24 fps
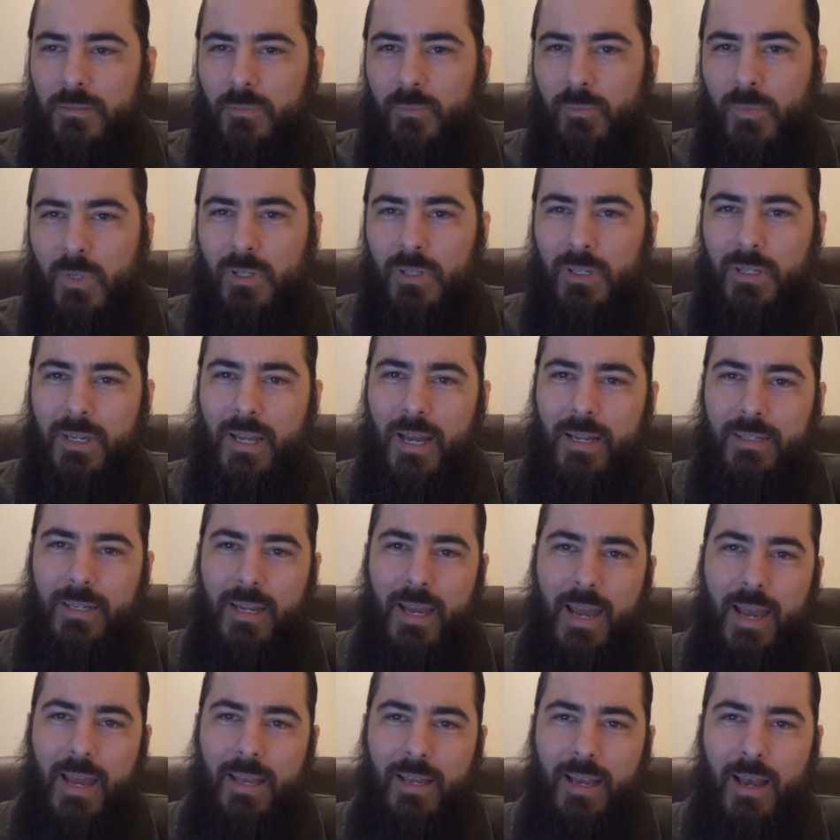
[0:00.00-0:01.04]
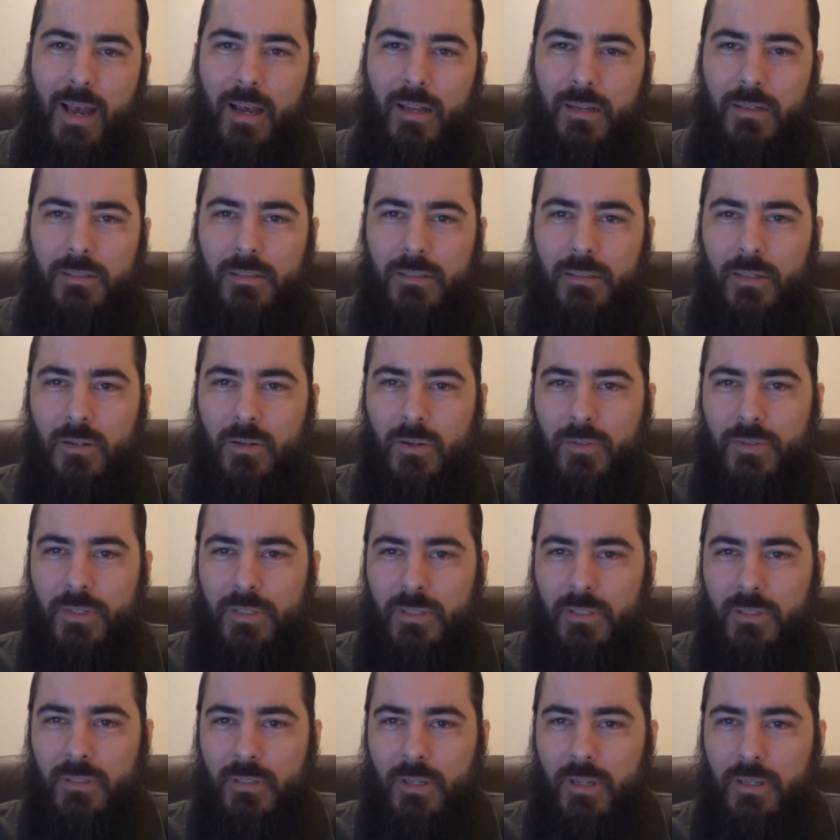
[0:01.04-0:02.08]
Merlin got to hang out, at
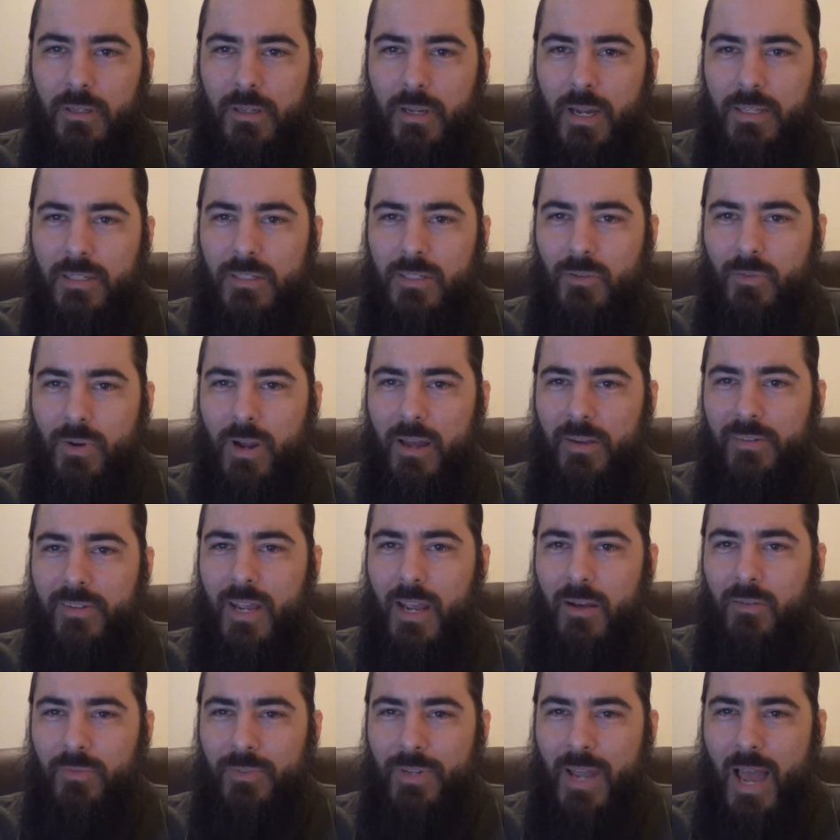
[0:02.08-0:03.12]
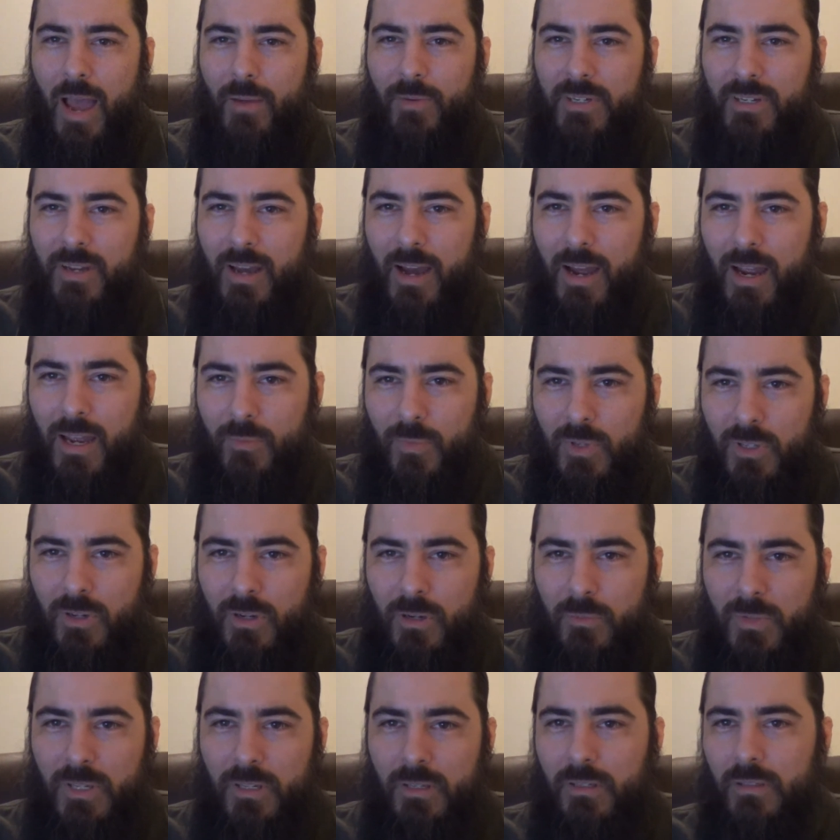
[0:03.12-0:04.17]
the Knights of the Round Table from time to time, you know
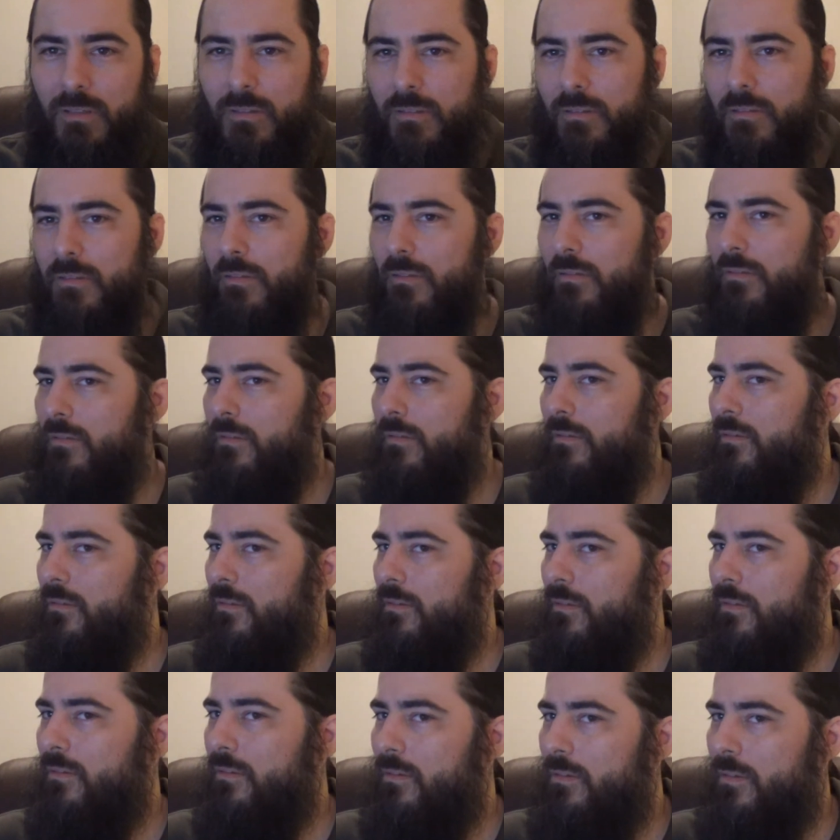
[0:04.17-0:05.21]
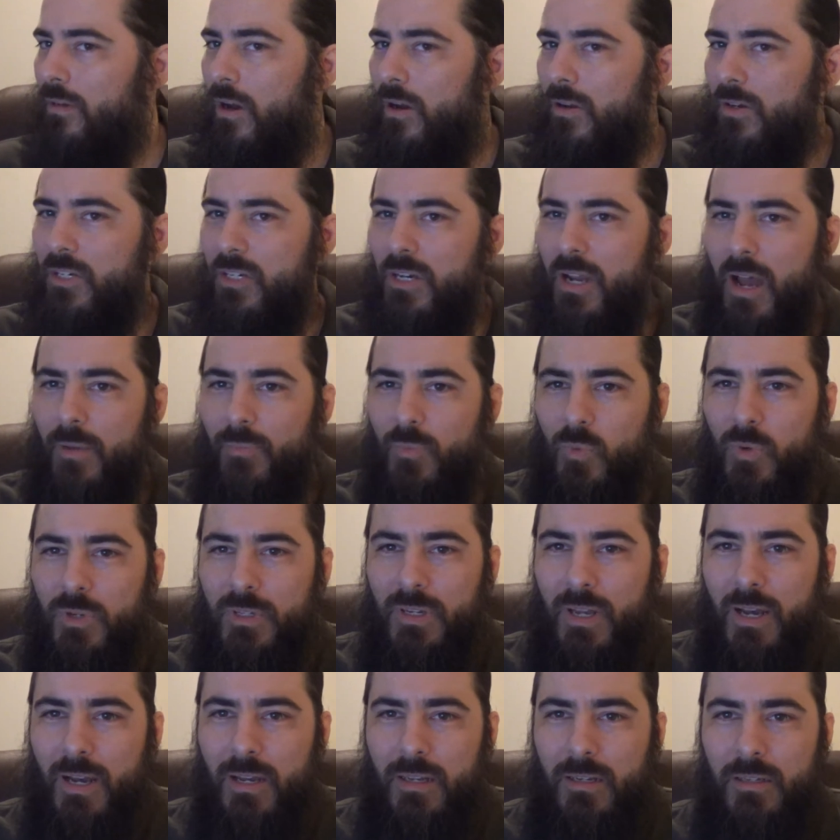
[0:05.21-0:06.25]
what I mean? Talk shop and
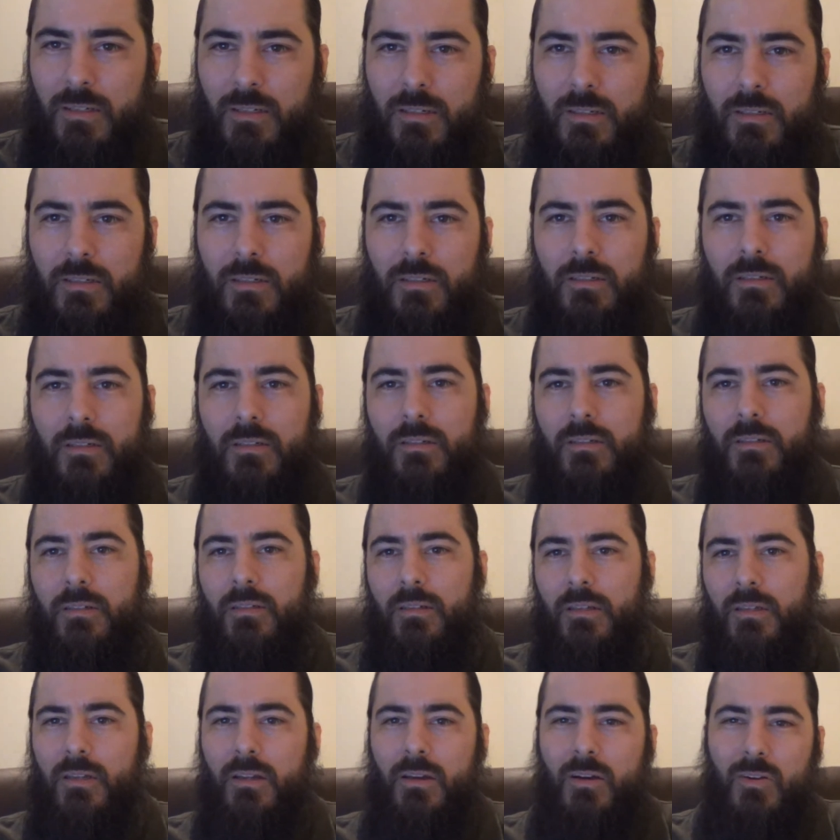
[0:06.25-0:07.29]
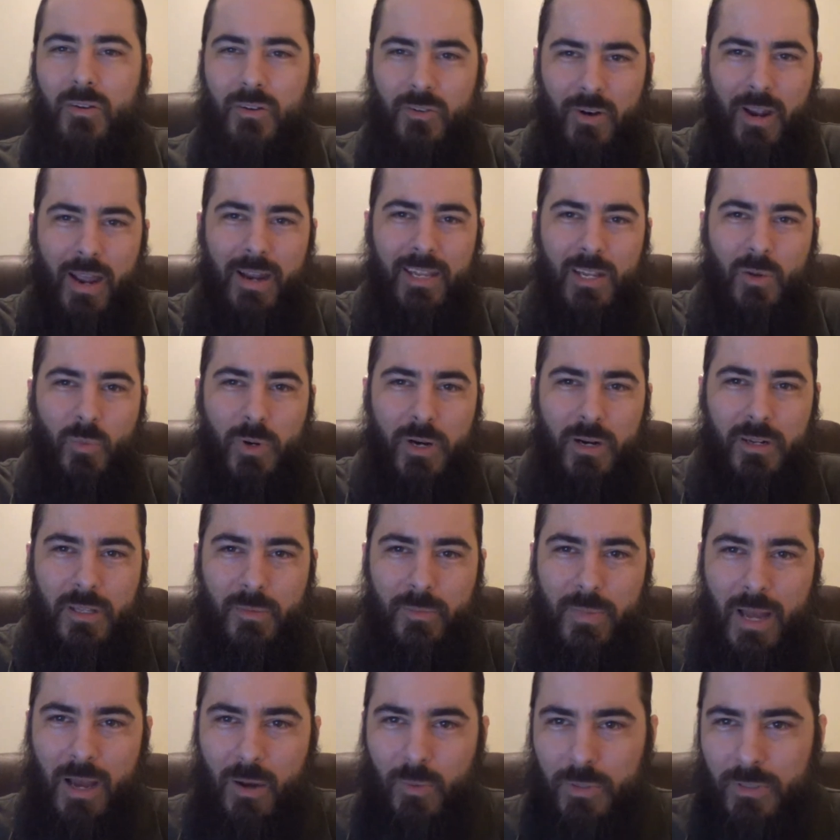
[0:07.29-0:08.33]
whatnot. Grant, he weirded
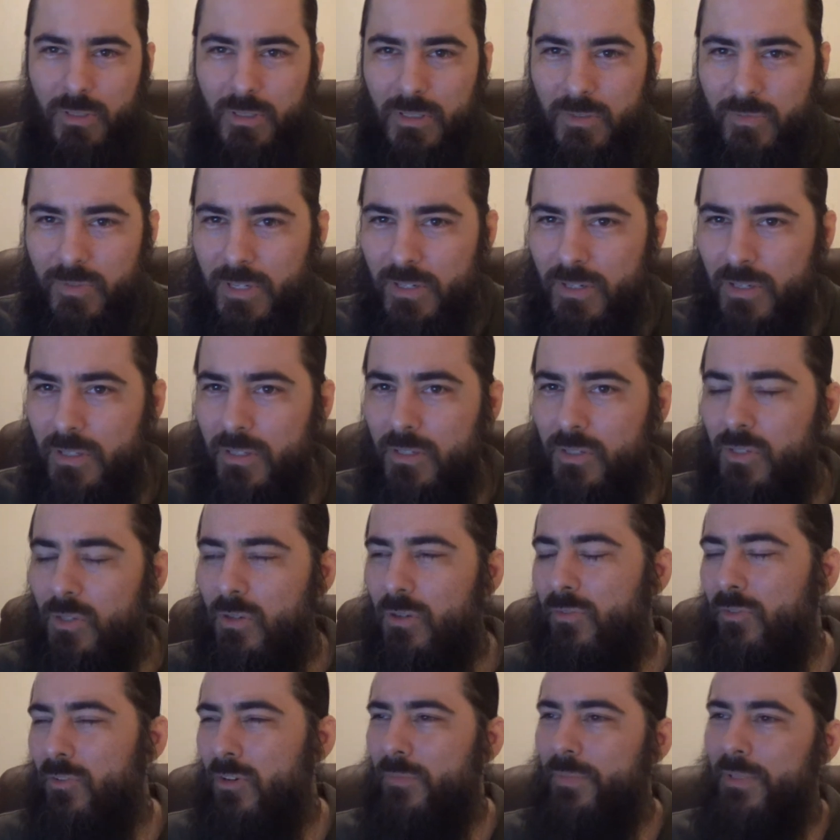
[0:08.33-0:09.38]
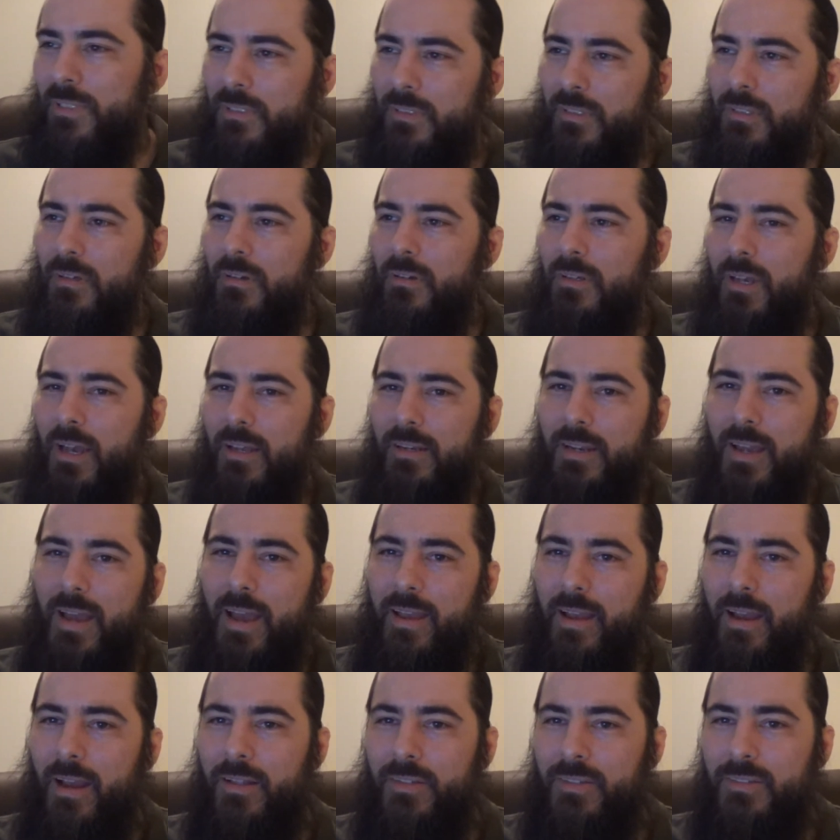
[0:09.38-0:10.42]
them out with his visions and so forth, but still, you got to
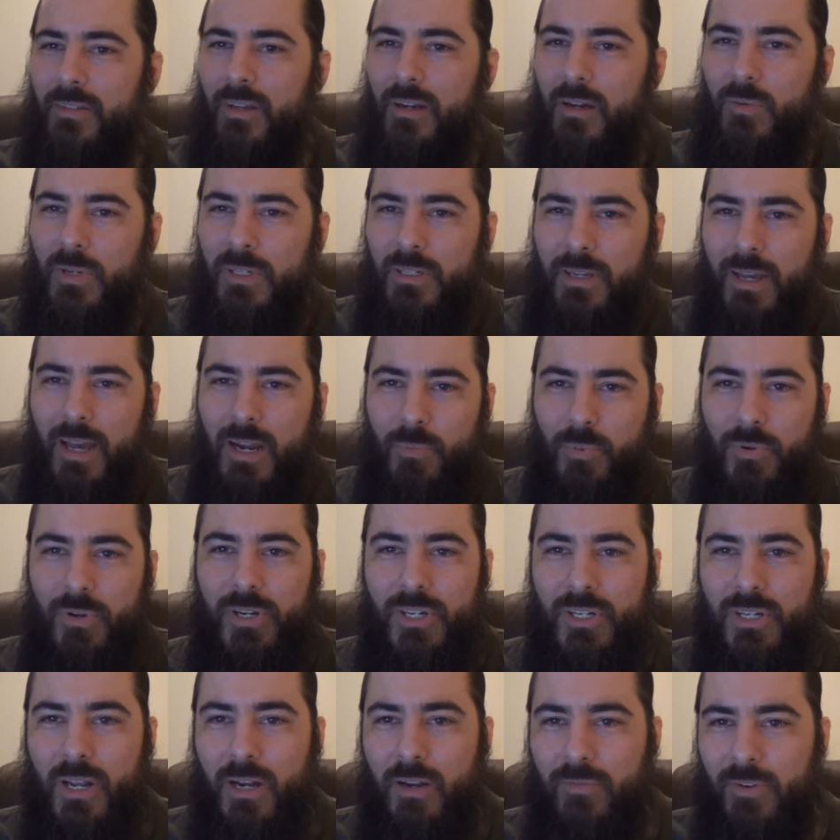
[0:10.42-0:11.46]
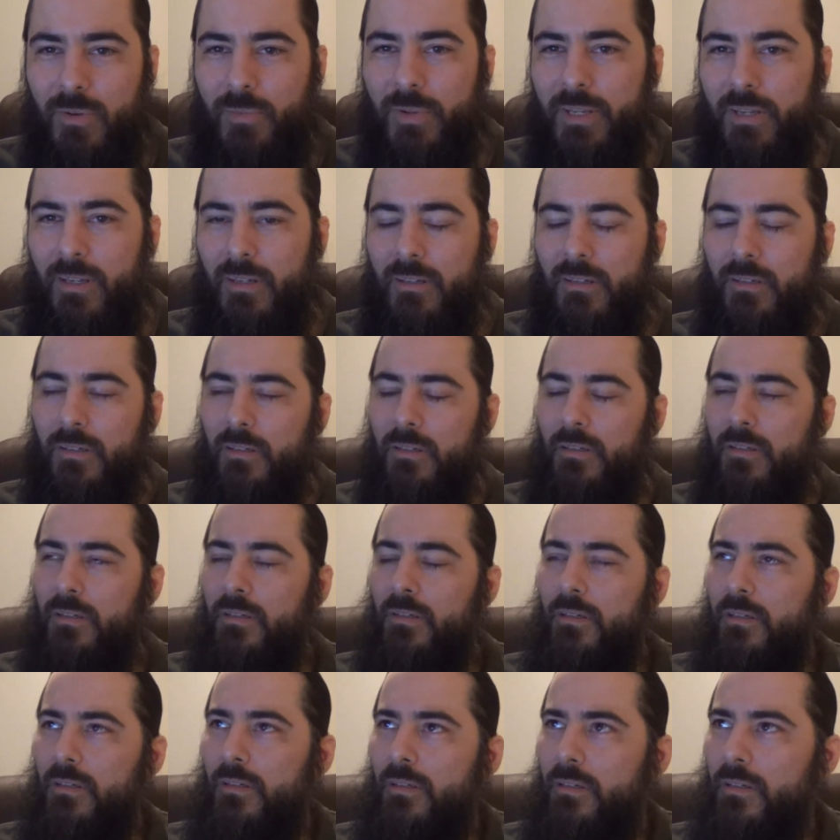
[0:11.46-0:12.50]
hang out some, and you got to appreciate him for being,
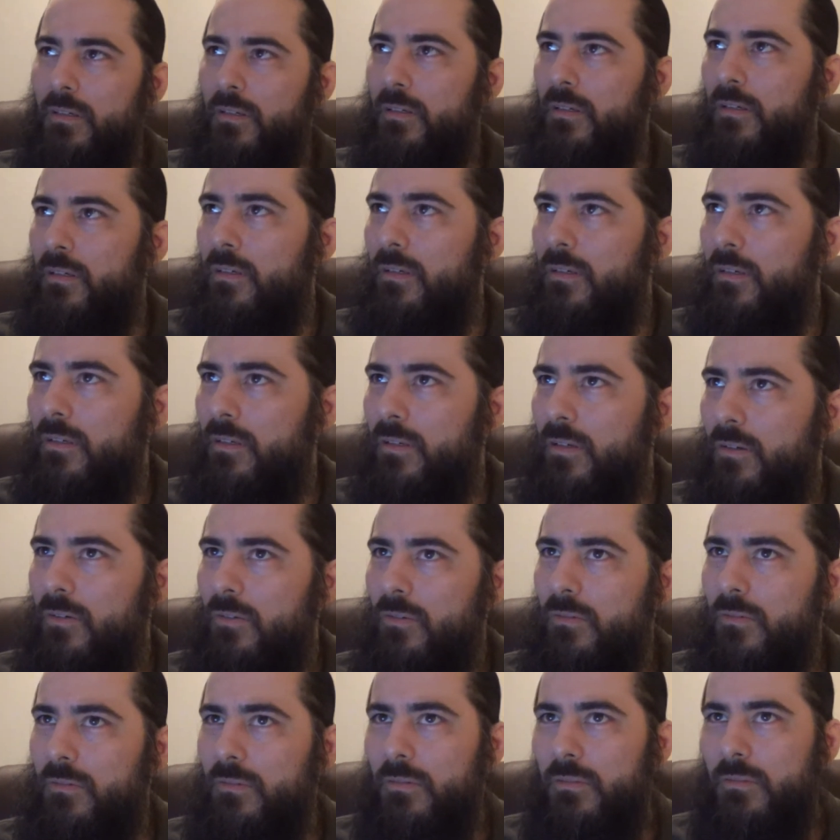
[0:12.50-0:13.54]
able